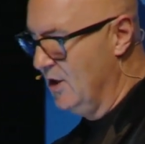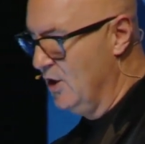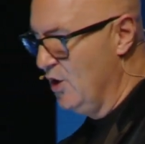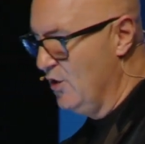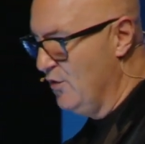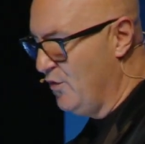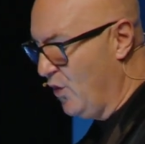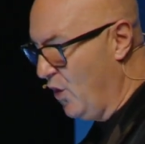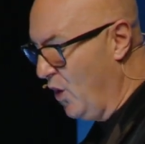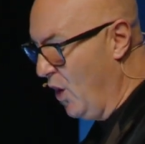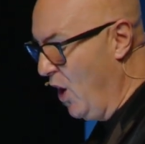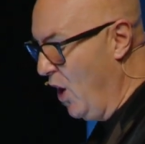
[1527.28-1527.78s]

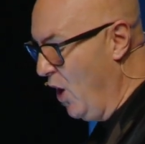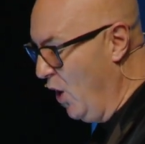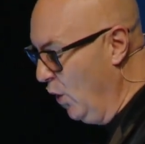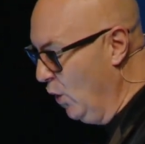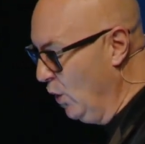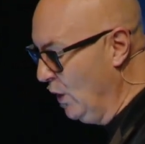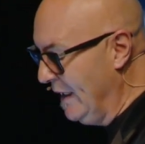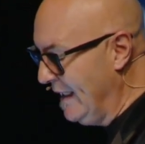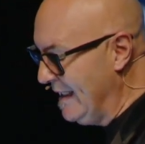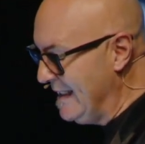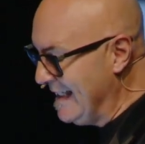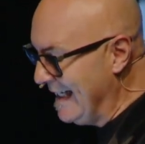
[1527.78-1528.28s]
for a
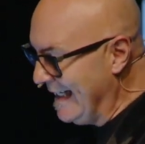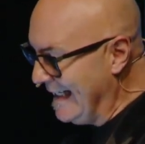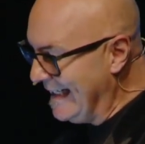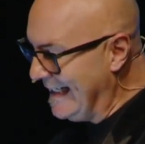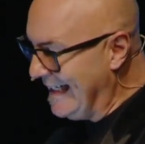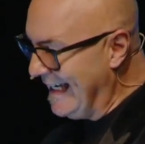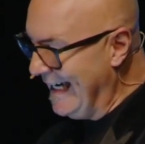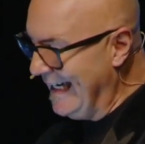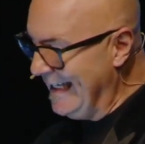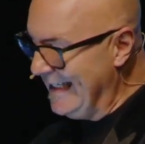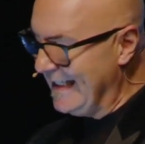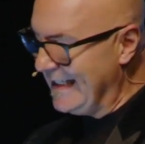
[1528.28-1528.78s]
holy,
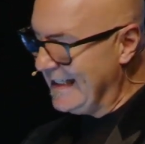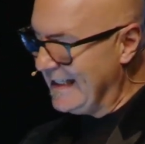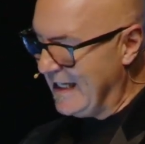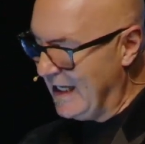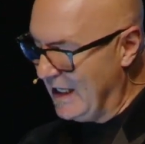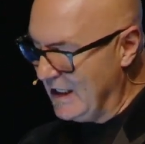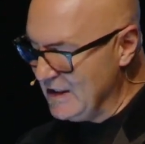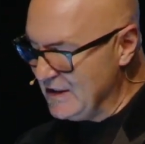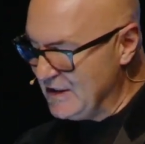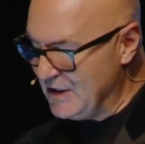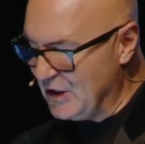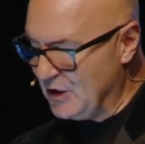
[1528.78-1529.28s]
dedicated,
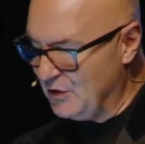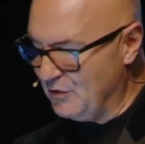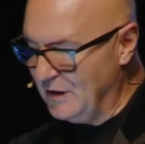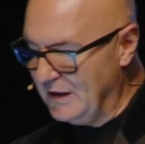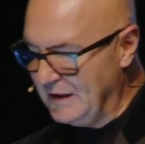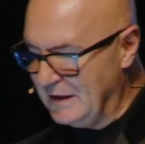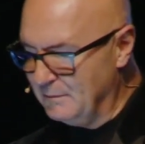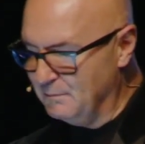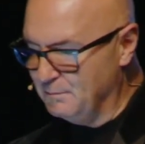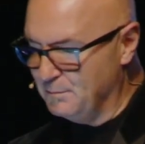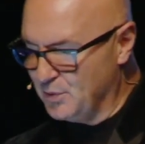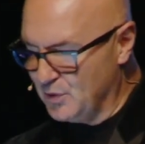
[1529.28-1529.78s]

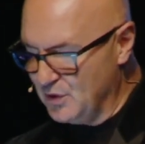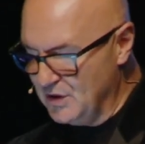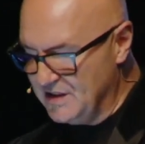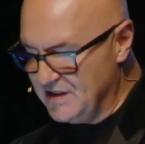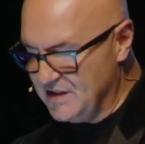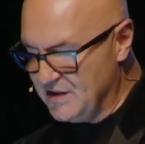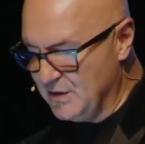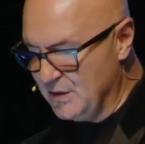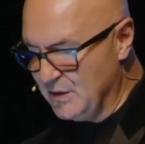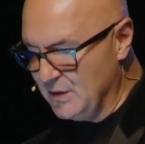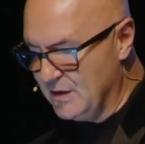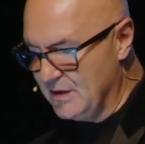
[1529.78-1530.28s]
consecrated
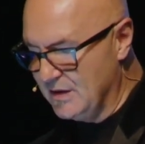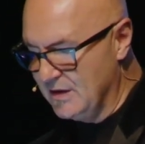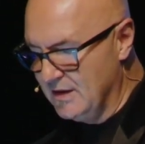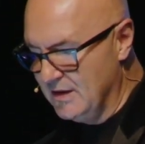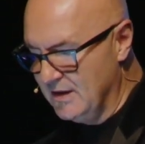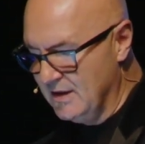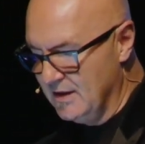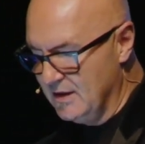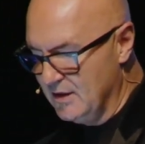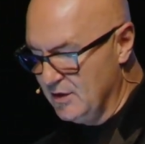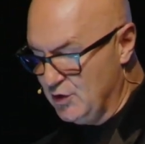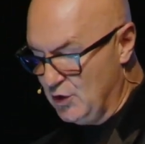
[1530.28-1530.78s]
priesthood
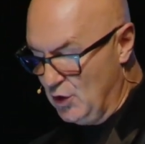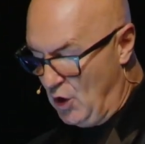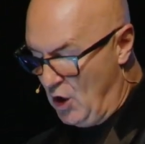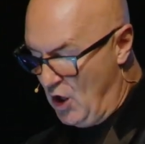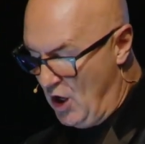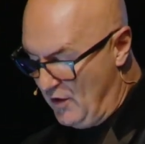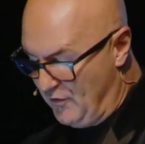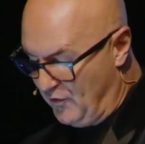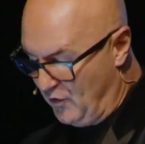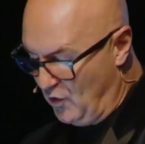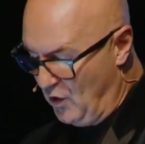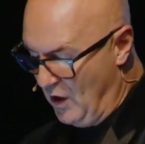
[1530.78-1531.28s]
to
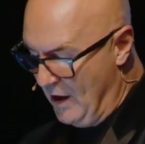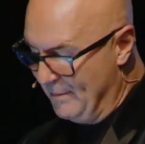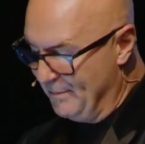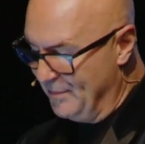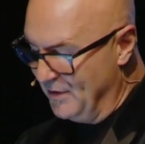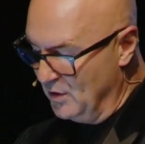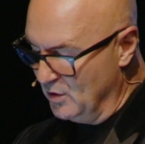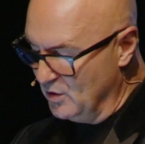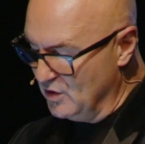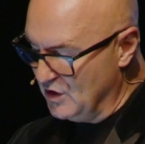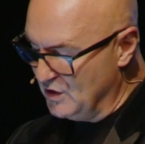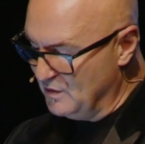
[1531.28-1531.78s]
offer up
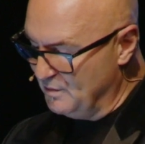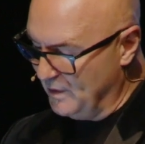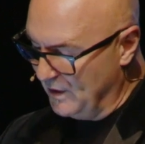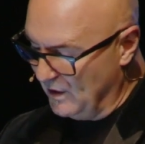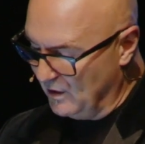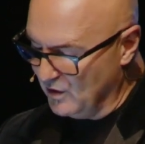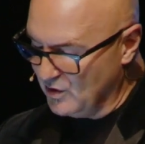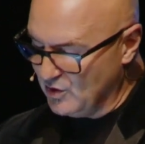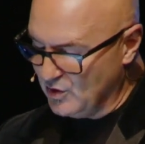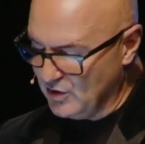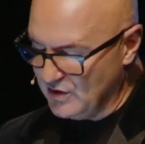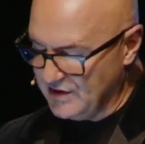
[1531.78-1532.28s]
those
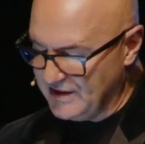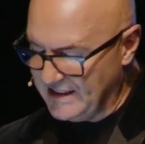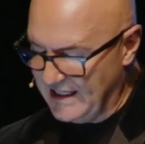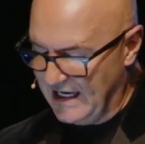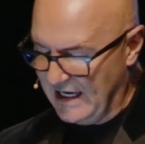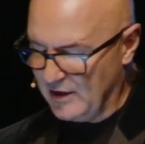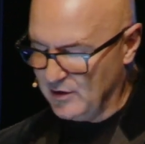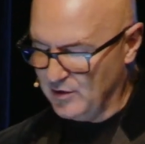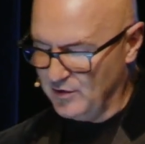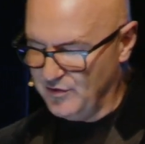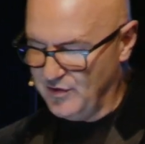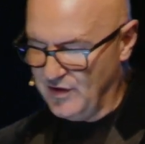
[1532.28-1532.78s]
spiritual
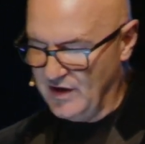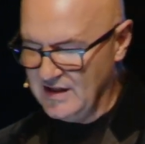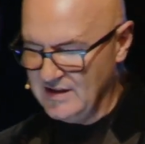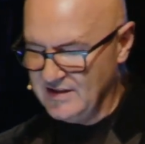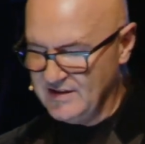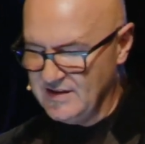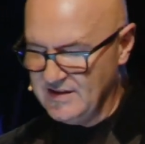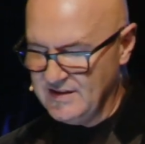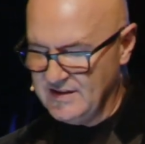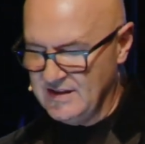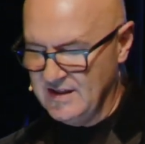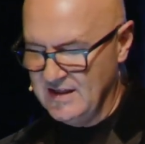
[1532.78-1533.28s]

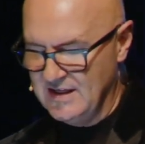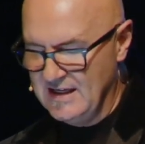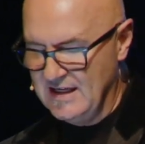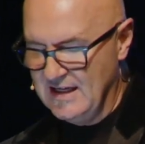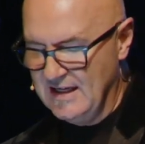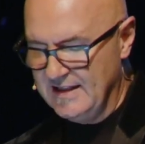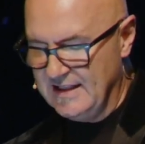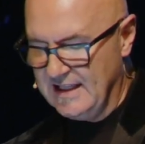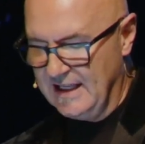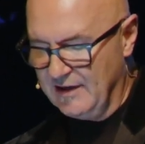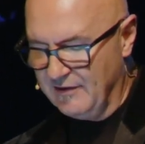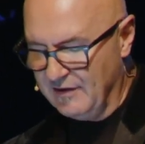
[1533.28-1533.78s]
sacrifices
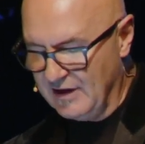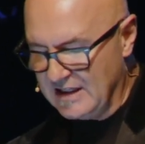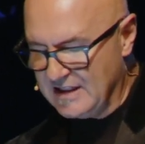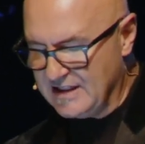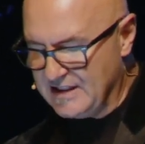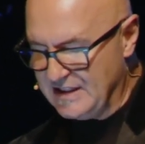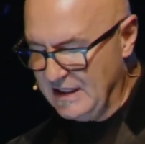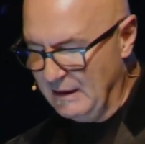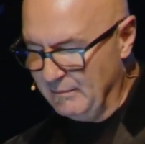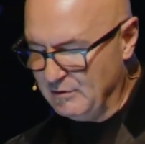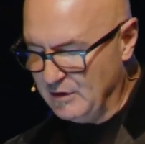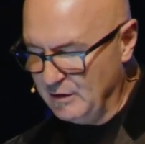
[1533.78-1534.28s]
that are
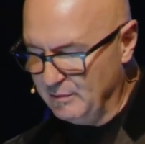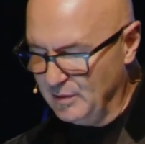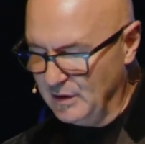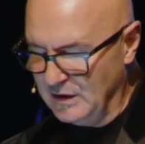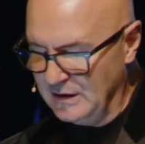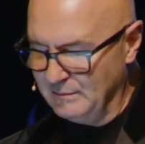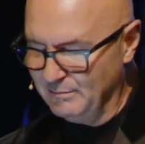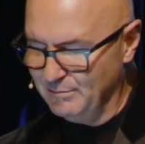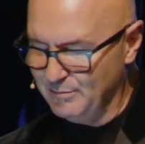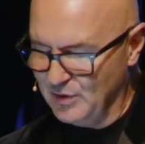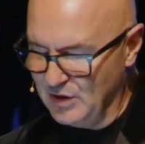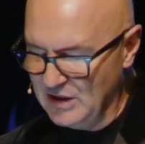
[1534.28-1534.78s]

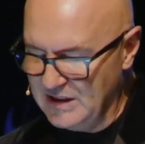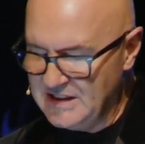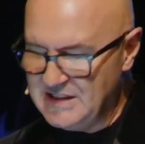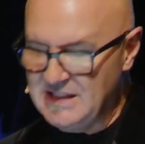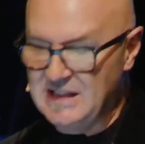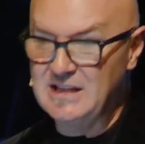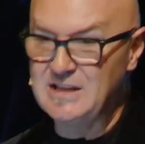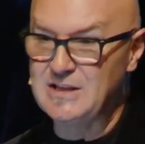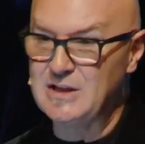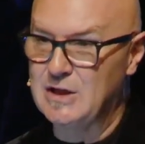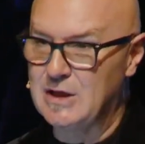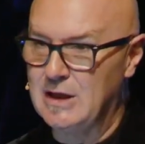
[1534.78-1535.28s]
acceptable and
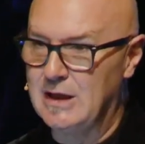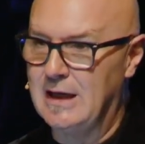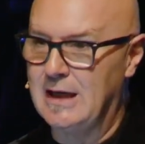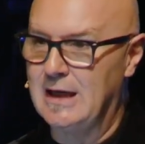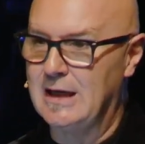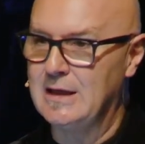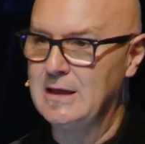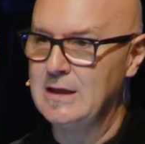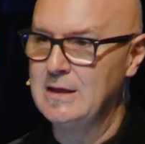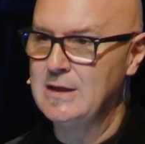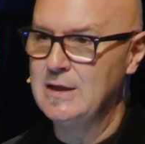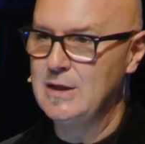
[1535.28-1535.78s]
pleasing to
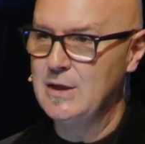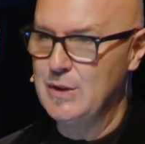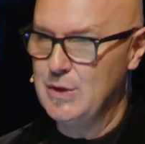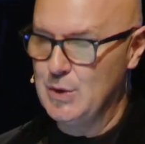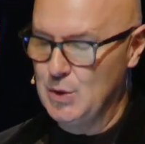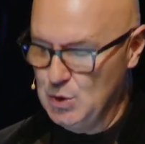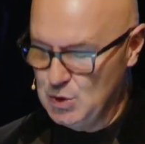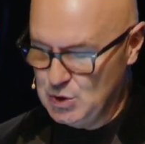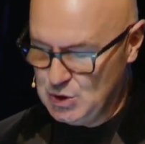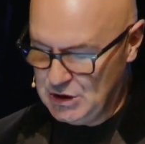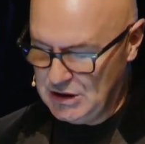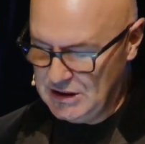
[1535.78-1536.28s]
God
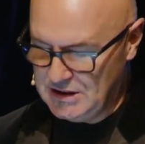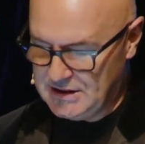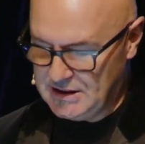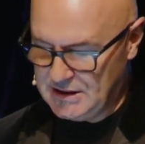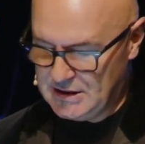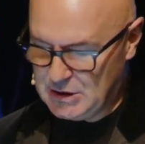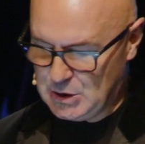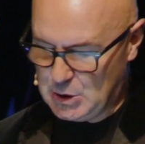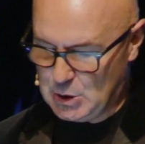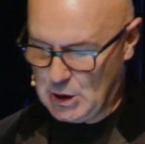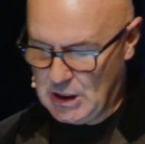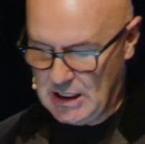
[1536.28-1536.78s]
through
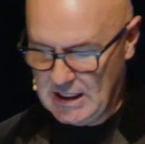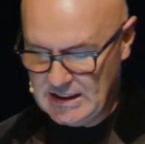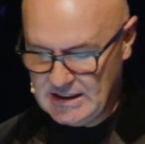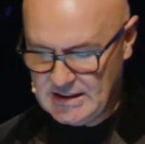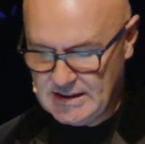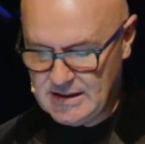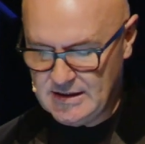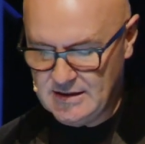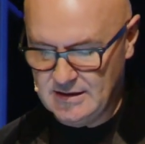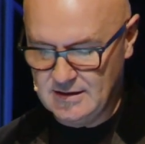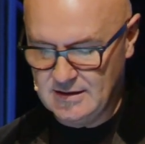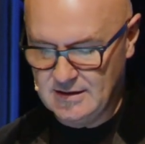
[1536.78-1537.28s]
Jesus
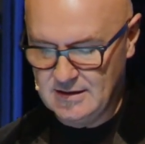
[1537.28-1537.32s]
Christ.